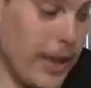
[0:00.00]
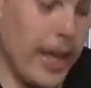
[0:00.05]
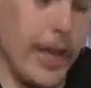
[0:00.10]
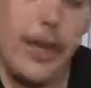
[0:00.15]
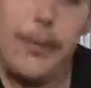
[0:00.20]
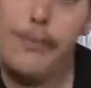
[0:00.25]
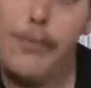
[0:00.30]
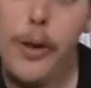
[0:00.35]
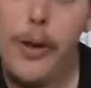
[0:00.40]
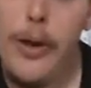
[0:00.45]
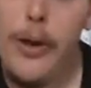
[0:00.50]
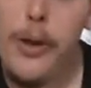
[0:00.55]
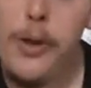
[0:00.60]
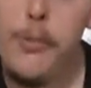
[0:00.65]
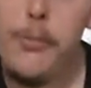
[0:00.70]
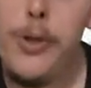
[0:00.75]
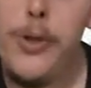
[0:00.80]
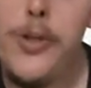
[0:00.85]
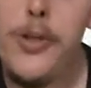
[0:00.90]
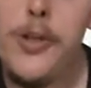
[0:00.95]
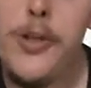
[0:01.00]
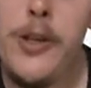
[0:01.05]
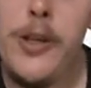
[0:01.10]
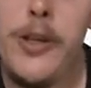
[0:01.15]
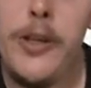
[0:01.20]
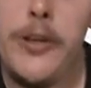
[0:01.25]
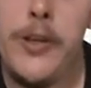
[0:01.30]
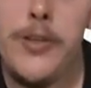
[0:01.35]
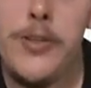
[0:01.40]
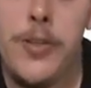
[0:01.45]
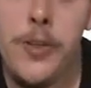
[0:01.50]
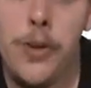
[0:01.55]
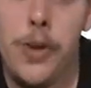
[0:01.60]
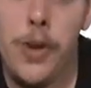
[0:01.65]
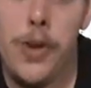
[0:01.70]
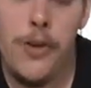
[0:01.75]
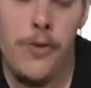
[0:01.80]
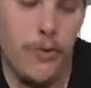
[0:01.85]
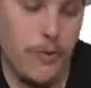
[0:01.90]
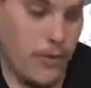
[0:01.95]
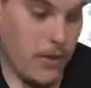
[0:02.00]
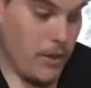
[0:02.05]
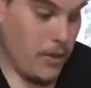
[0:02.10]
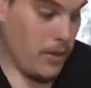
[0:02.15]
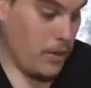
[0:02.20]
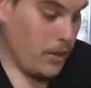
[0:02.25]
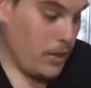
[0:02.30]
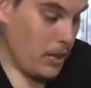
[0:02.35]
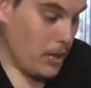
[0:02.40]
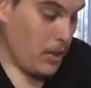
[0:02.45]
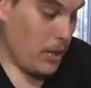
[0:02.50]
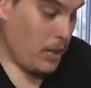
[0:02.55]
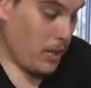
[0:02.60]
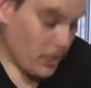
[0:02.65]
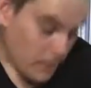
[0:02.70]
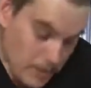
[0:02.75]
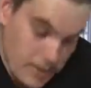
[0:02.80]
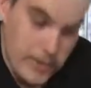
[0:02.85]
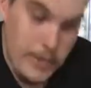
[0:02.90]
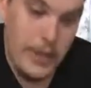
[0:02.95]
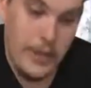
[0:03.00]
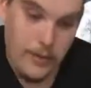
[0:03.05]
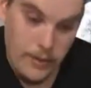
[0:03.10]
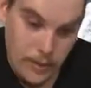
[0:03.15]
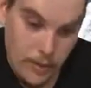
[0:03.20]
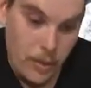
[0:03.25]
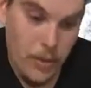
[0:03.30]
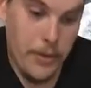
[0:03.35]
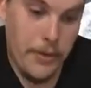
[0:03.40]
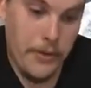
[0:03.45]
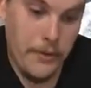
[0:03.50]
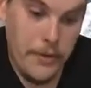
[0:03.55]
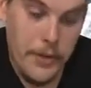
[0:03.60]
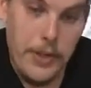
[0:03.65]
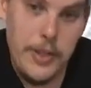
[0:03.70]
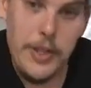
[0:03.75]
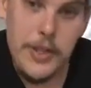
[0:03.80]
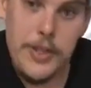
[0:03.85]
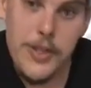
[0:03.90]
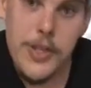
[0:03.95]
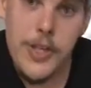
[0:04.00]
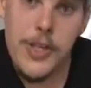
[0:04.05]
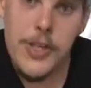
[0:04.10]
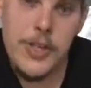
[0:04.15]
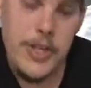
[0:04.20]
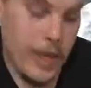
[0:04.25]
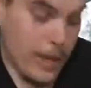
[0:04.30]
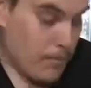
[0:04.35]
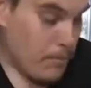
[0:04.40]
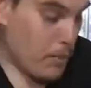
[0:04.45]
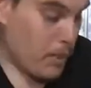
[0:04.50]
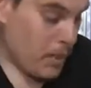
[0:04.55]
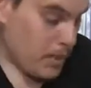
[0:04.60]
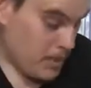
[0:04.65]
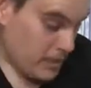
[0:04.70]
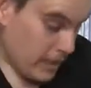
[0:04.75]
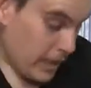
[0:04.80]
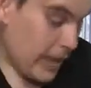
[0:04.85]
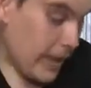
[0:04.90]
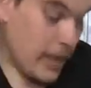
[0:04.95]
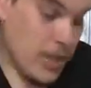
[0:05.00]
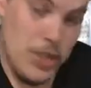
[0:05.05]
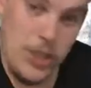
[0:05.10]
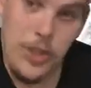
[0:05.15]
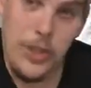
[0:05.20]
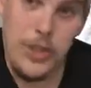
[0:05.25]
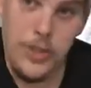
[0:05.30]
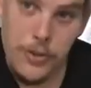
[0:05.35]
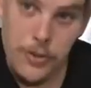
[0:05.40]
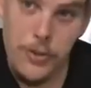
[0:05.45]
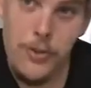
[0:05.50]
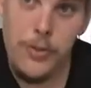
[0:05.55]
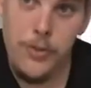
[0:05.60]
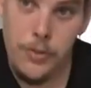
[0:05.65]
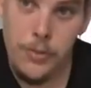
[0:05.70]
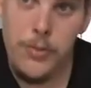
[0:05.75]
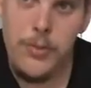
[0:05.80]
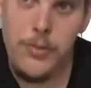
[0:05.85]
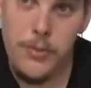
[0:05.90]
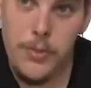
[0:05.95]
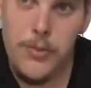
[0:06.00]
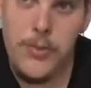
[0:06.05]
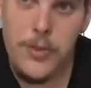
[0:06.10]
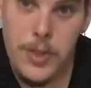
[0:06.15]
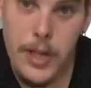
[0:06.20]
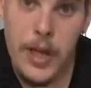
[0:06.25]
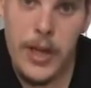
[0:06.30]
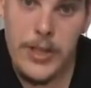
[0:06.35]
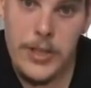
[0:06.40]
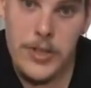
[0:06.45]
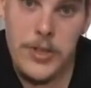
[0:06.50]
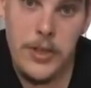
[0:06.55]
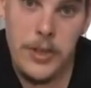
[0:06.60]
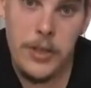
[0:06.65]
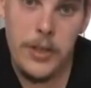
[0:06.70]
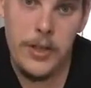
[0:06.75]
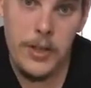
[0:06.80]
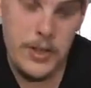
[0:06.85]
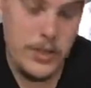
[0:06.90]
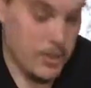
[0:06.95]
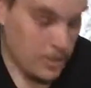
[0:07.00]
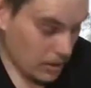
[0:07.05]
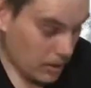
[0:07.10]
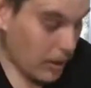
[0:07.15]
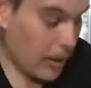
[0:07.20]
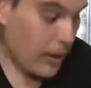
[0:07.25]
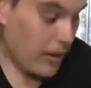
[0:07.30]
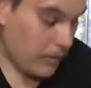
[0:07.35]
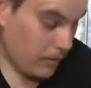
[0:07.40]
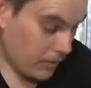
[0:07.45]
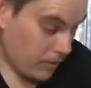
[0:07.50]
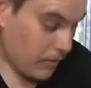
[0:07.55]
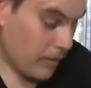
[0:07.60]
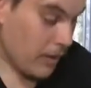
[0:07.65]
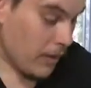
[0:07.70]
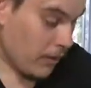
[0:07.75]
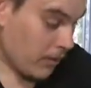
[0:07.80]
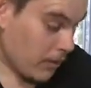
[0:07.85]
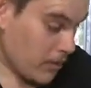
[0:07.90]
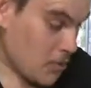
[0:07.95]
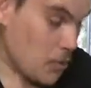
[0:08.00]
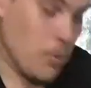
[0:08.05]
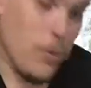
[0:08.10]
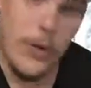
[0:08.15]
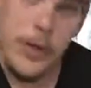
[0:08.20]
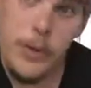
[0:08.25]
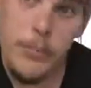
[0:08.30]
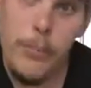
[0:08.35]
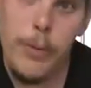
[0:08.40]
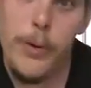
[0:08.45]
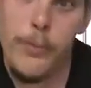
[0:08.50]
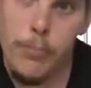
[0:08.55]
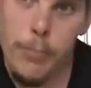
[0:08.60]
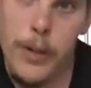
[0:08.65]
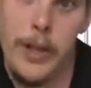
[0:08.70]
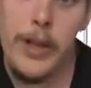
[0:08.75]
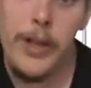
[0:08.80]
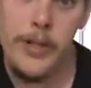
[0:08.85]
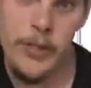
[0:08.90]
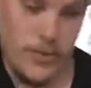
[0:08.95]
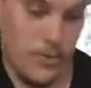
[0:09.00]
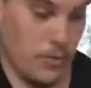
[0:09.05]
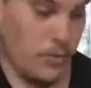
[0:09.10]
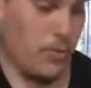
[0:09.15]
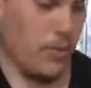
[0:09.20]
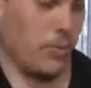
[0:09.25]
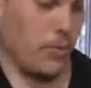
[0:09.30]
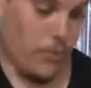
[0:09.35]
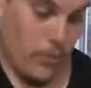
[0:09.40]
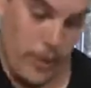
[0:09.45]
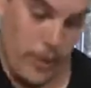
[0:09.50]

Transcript: can buy it commercially. There's getting a lot of indigenous companies that actually do start selling this, and it's already prepared. It's all